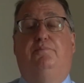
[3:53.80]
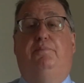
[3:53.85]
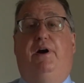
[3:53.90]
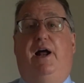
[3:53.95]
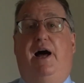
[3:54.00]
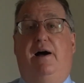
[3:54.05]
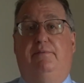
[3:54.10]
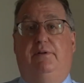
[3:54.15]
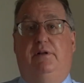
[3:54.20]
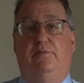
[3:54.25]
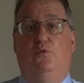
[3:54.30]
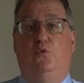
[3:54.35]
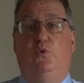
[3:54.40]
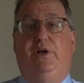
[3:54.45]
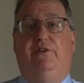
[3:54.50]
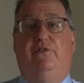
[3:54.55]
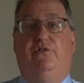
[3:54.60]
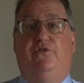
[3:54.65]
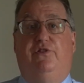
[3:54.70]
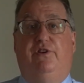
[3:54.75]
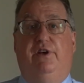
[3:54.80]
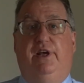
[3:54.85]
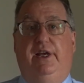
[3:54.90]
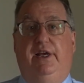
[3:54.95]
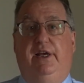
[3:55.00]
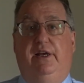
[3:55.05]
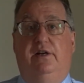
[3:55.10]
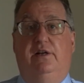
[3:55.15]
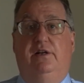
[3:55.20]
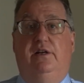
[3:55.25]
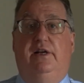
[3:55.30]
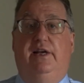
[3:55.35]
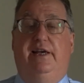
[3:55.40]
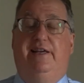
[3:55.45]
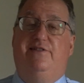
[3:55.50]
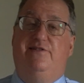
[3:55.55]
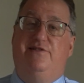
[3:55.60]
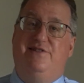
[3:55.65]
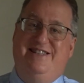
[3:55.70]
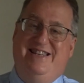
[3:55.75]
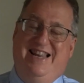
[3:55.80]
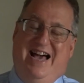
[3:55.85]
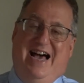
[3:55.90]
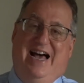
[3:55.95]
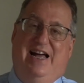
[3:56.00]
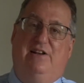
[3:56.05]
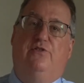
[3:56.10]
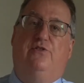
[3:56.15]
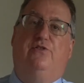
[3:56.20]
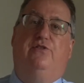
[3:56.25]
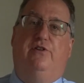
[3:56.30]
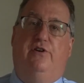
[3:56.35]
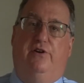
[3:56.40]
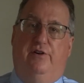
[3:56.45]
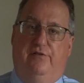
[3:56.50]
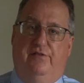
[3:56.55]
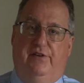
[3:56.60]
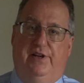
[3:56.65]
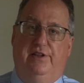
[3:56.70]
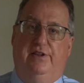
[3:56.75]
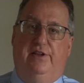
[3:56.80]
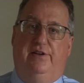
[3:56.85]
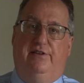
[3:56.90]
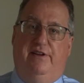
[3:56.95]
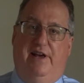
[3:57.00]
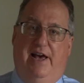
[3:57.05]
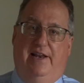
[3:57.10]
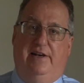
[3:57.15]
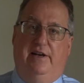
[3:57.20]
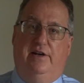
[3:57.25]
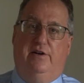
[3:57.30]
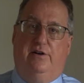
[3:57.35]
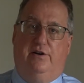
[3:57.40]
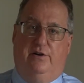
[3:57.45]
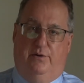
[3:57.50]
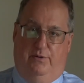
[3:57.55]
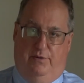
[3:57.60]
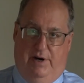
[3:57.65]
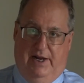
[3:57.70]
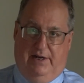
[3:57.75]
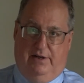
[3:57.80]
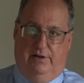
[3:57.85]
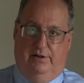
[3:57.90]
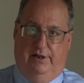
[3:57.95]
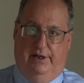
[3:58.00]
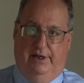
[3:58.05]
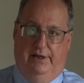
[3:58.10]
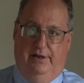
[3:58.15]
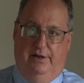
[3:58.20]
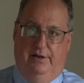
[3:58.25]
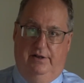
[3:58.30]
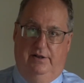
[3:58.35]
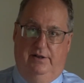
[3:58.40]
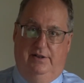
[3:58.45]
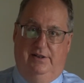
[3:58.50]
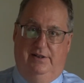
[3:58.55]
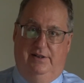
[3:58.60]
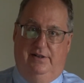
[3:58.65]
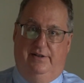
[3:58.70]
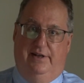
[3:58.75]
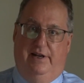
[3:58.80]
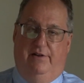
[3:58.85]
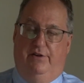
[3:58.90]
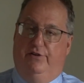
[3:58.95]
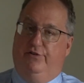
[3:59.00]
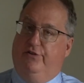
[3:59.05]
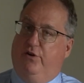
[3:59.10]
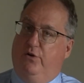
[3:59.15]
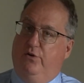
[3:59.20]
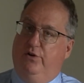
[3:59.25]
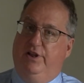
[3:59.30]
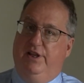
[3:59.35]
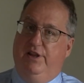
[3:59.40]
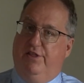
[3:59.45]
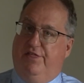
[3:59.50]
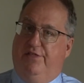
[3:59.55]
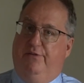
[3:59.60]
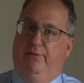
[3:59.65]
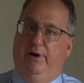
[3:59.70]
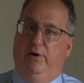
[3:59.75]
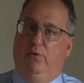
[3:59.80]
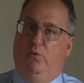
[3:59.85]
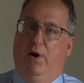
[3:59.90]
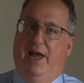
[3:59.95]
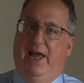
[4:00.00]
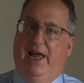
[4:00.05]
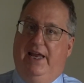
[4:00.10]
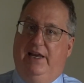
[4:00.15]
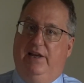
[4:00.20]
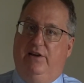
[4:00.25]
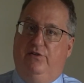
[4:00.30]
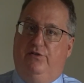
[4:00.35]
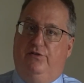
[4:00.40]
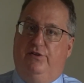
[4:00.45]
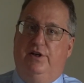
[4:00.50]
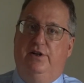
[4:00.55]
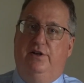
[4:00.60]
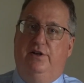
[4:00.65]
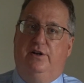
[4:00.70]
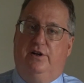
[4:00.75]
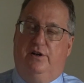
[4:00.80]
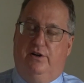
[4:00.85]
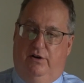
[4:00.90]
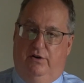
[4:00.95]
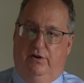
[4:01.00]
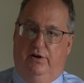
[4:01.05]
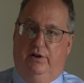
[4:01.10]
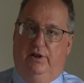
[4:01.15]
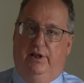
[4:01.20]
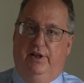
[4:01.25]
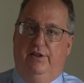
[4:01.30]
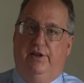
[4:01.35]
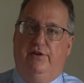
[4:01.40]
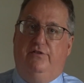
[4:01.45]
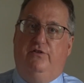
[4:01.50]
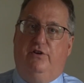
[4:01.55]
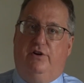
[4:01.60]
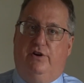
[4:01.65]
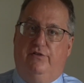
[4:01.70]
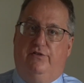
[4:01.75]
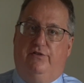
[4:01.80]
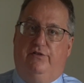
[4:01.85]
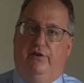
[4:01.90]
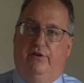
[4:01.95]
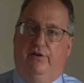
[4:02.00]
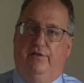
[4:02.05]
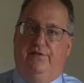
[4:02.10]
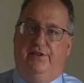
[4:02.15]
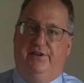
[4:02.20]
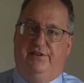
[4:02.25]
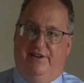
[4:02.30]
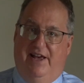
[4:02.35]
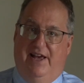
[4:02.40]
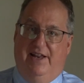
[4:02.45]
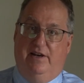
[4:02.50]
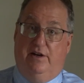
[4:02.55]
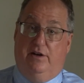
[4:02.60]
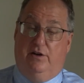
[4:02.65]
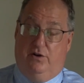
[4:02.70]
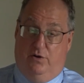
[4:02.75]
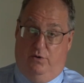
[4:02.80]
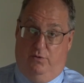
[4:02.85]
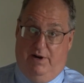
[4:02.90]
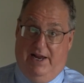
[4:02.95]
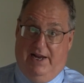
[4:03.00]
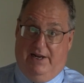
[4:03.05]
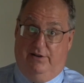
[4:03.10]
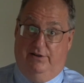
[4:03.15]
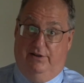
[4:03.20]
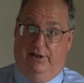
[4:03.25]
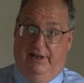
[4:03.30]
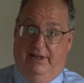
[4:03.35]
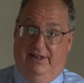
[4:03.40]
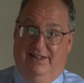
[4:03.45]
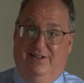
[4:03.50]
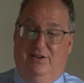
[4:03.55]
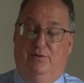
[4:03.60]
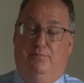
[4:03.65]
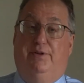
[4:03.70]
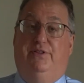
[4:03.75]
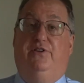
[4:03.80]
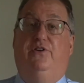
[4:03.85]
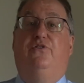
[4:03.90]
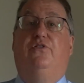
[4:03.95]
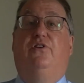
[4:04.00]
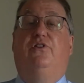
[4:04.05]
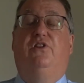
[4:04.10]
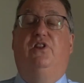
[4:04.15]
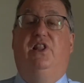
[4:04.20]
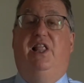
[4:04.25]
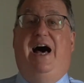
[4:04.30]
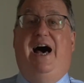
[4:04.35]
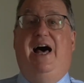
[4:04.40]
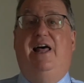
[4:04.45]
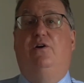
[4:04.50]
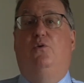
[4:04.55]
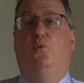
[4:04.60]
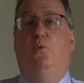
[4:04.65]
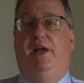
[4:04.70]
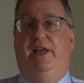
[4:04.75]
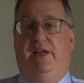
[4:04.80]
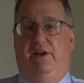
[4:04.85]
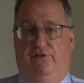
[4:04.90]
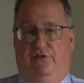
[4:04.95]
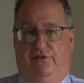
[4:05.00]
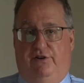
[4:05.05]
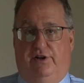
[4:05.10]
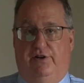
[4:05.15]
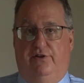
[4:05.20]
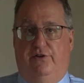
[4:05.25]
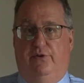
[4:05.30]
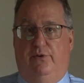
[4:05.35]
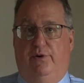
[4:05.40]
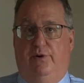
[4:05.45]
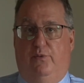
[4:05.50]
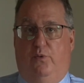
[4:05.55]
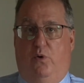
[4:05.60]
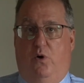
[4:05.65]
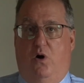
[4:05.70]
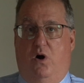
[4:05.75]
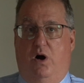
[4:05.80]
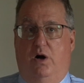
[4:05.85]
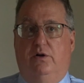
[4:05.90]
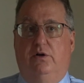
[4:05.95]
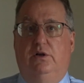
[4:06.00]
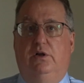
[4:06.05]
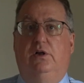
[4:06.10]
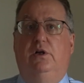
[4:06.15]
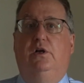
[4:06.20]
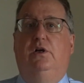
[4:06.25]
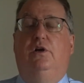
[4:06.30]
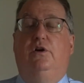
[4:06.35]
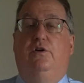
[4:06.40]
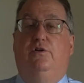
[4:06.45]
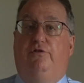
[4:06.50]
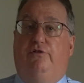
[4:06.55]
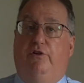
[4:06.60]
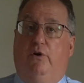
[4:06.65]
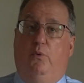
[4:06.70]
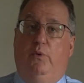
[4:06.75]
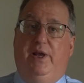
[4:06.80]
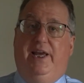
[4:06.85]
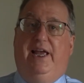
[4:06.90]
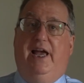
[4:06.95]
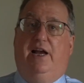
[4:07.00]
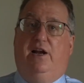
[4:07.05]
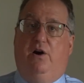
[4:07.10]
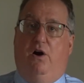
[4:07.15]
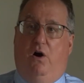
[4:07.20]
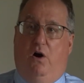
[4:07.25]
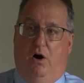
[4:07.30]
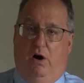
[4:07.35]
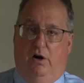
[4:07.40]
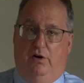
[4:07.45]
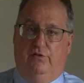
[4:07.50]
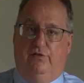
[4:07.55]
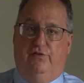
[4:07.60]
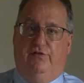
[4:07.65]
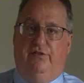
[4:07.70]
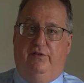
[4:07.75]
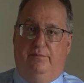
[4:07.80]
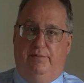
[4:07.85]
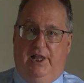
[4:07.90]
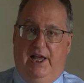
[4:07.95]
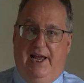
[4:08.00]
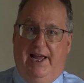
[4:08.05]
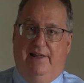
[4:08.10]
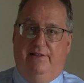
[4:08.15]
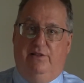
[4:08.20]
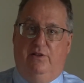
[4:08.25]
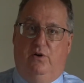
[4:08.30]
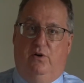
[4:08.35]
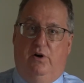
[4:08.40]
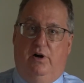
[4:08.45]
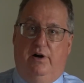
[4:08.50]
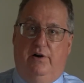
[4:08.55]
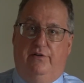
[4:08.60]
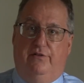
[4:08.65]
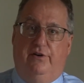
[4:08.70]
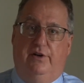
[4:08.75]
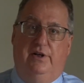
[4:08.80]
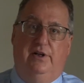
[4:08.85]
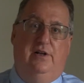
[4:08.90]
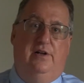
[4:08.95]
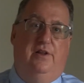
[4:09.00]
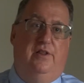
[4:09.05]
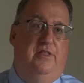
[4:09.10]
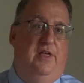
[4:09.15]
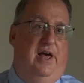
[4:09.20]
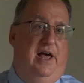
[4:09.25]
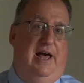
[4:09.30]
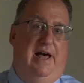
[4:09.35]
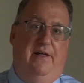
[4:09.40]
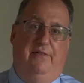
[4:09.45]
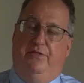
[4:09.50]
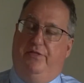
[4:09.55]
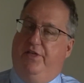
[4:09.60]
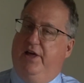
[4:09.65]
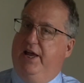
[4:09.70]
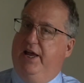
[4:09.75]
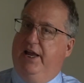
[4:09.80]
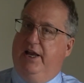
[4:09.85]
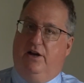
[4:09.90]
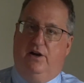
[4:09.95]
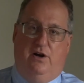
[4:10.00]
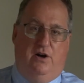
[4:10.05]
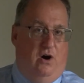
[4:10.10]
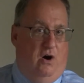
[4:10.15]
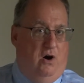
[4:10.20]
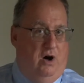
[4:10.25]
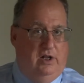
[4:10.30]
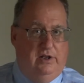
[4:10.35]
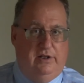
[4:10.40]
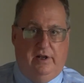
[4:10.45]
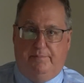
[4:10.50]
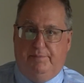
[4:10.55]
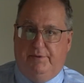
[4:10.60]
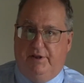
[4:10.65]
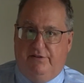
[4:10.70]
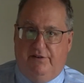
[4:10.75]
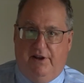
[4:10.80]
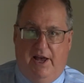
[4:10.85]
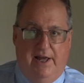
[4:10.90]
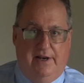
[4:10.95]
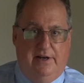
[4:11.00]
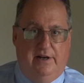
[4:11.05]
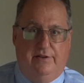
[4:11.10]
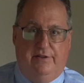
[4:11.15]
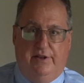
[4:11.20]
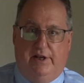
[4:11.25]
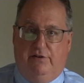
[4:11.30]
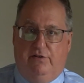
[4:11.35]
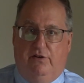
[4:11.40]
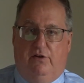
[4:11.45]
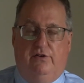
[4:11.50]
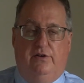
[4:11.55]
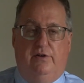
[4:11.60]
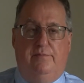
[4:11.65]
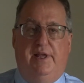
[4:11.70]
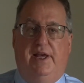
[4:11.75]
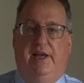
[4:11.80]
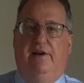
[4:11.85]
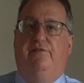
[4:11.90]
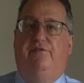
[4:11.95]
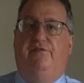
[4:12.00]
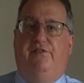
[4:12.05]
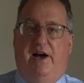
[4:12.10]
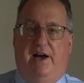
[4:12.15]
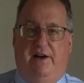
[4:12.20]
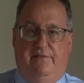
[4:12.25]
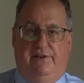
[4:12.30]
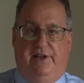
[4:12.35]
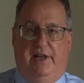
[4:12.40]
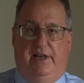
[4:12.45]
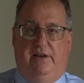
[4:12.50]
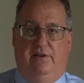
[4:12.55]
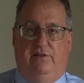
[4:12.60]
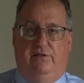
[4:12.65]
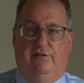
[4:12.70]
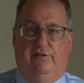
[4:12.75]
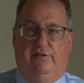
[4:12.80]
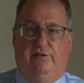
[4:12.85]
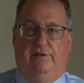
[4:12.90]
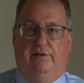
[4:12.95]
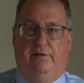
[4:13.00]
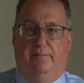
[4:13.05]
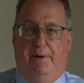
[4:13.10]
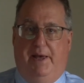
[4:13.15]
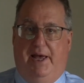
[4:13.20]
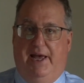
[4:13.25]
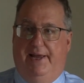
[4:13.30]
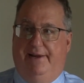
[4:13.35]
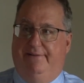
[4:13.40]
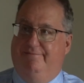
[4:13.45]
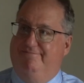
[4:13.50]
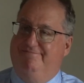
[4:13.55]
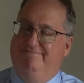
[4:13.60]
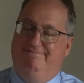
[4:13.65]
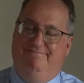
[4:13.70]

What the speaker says: problem we see is not serving the tenant correctly. Now there's only 3 ways currently that you can serve the tenant correctly, but there's a lot of ways you can do it wrong. So we get calls from landlords that they called up the tenant and they told them they have 5 days to pay.